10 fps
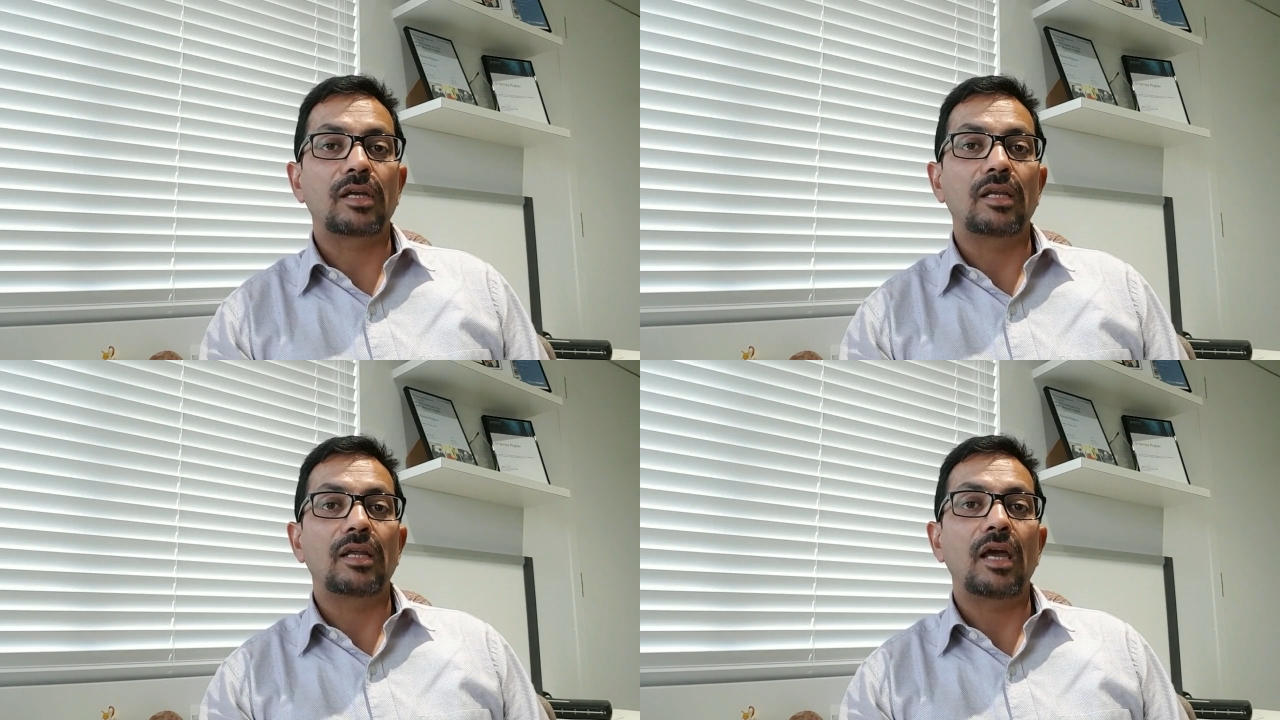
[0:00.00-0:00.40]

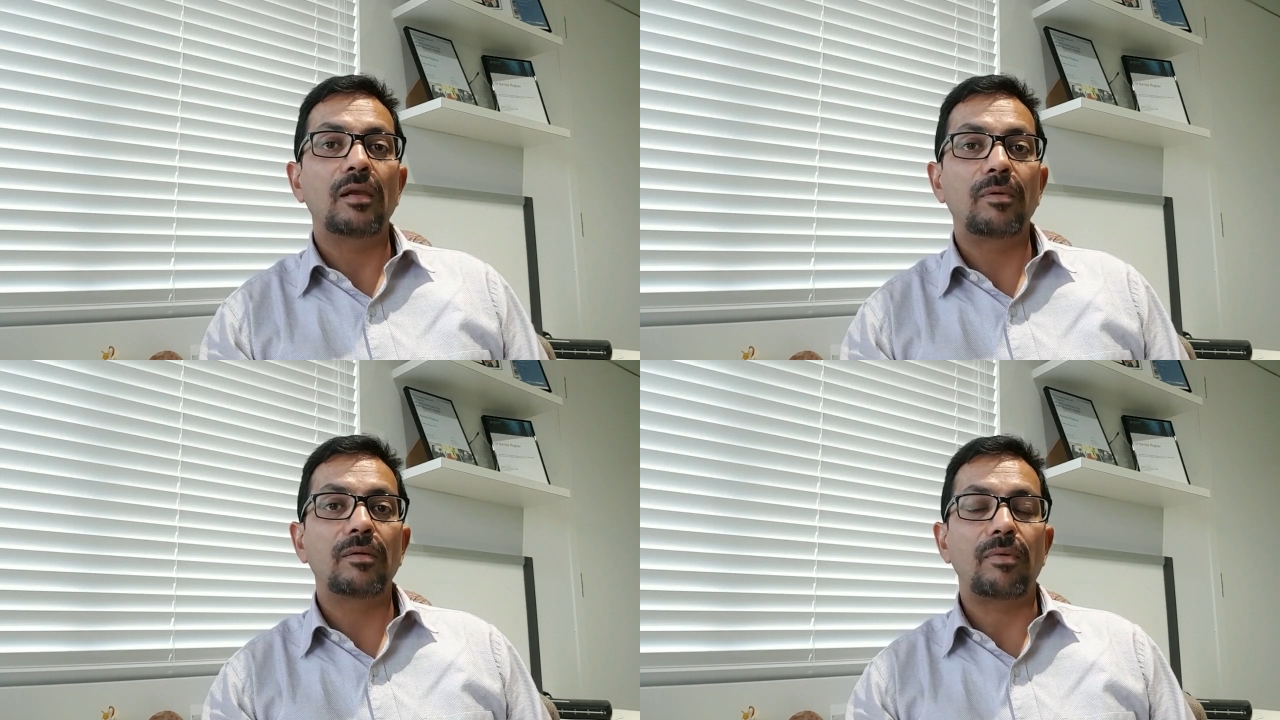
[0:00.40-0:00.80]
can
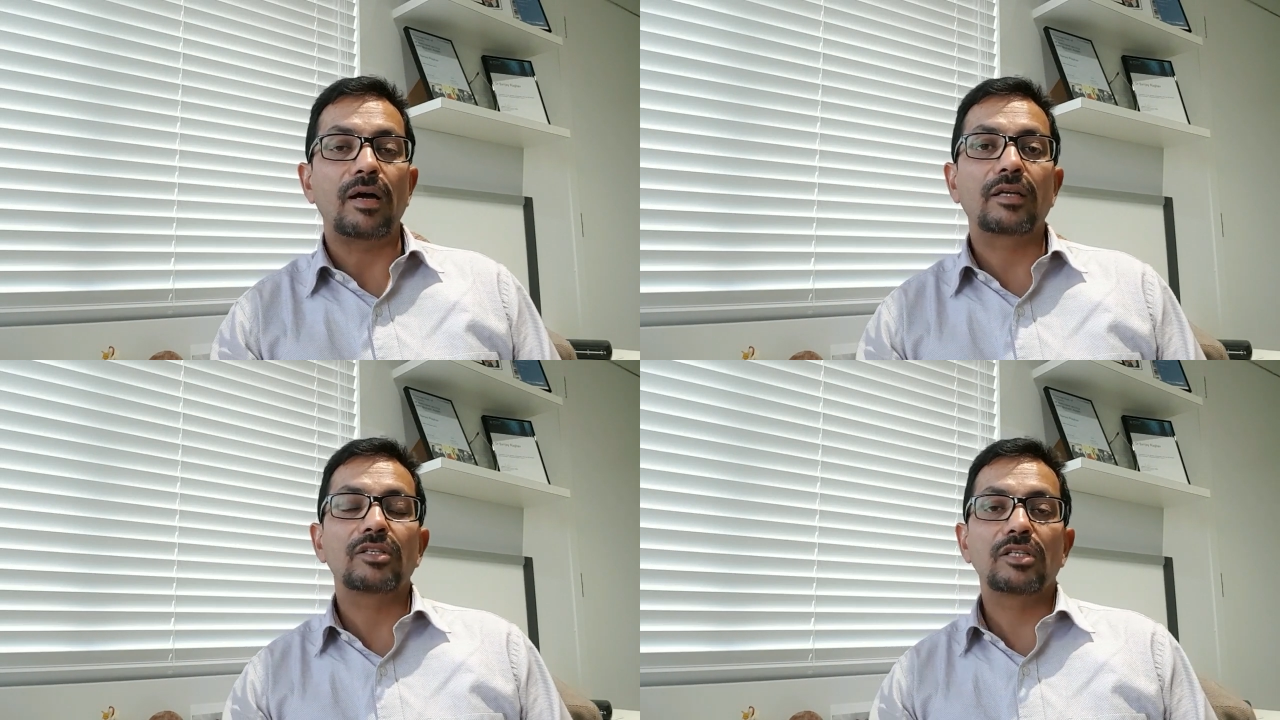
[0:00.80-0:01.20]
help in
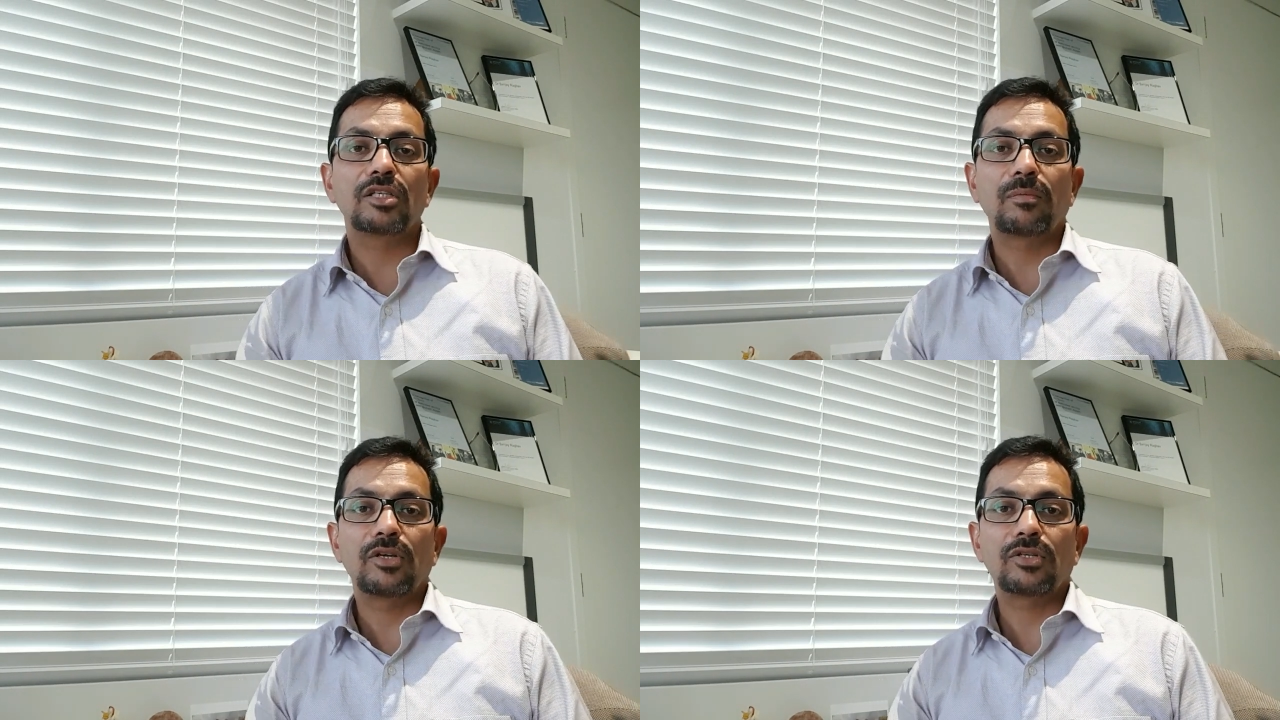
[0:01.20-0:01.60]

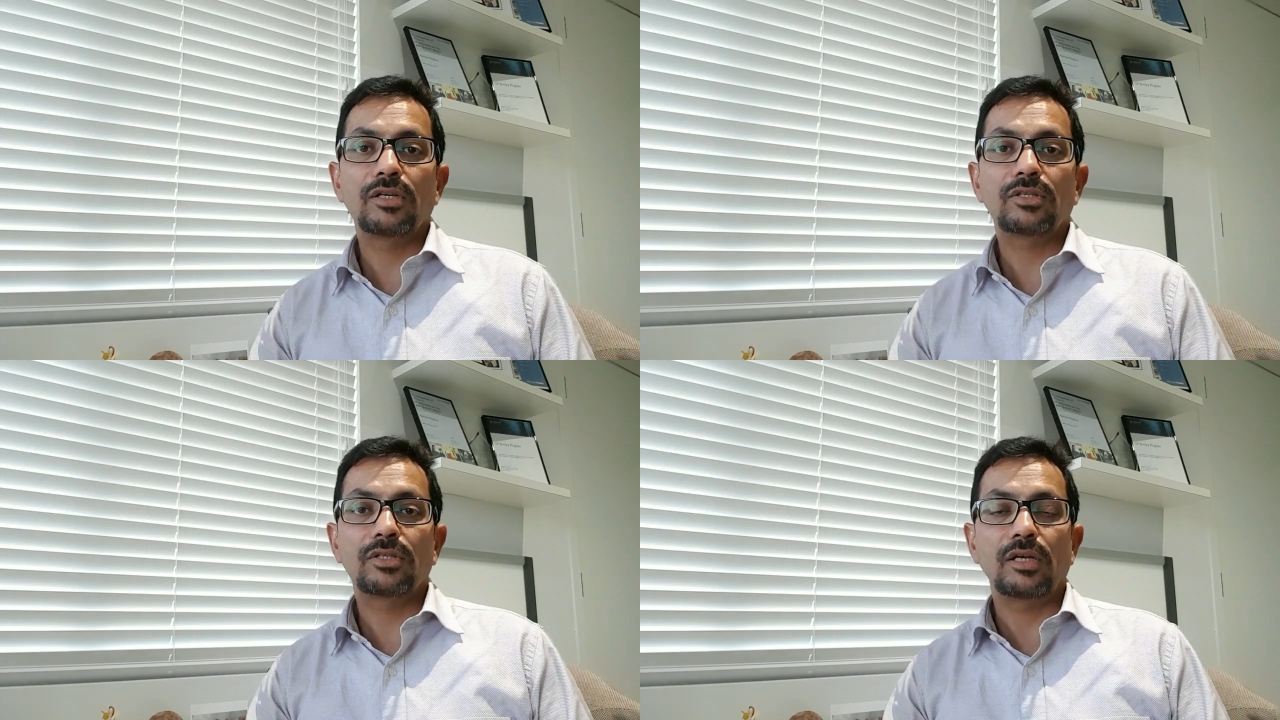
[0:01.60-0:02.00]
Parkinson's
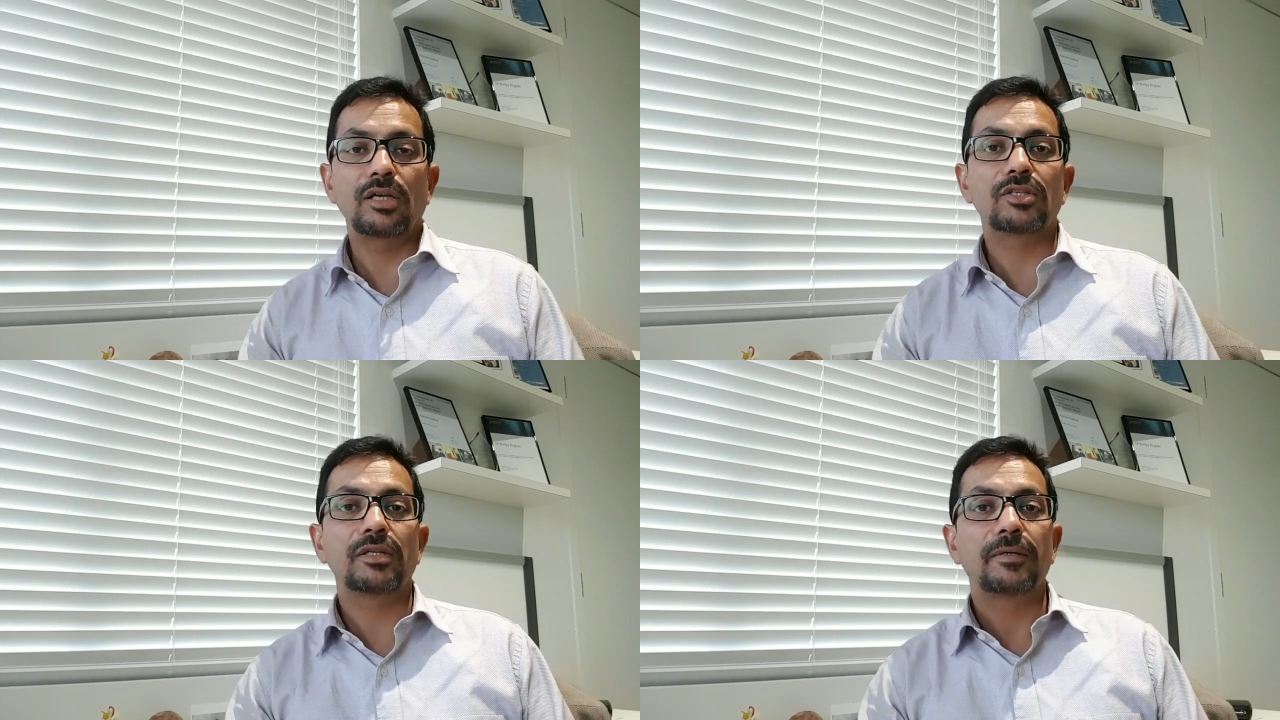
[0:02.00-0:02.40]
patients
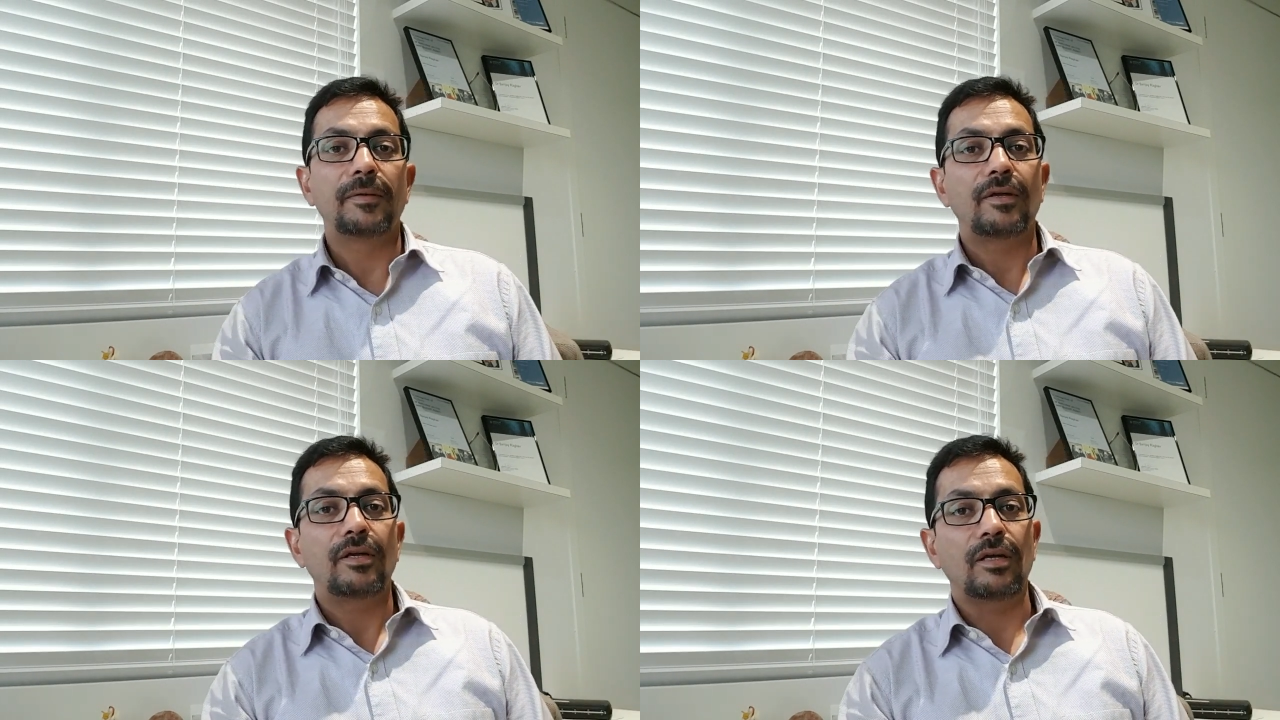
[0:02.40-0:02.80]
is
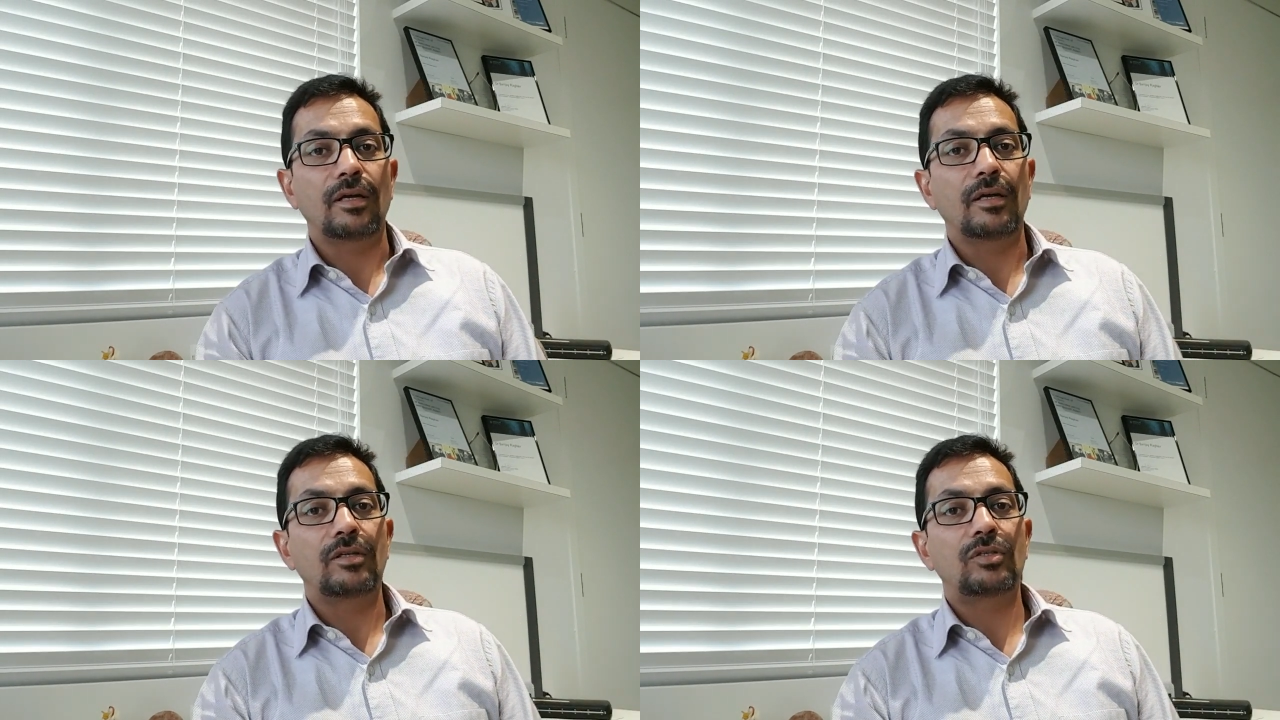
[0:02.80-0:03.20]

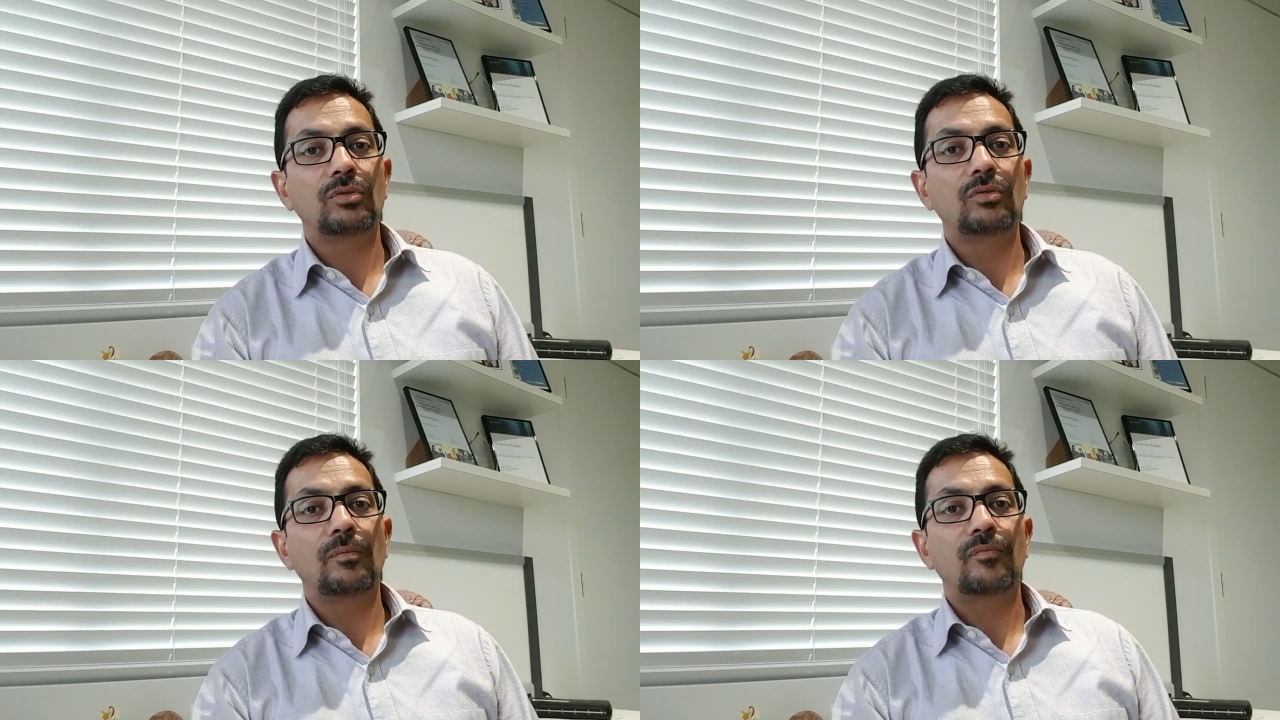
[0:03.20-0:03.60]

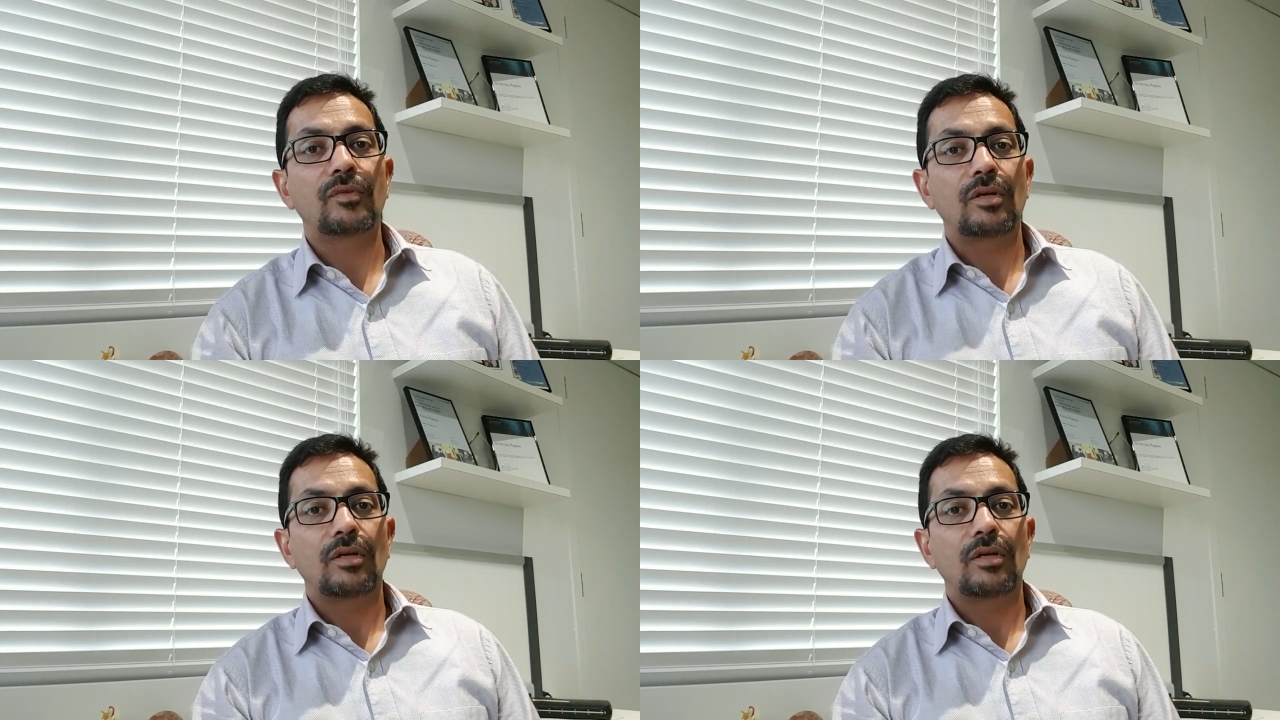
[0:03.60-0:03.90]
to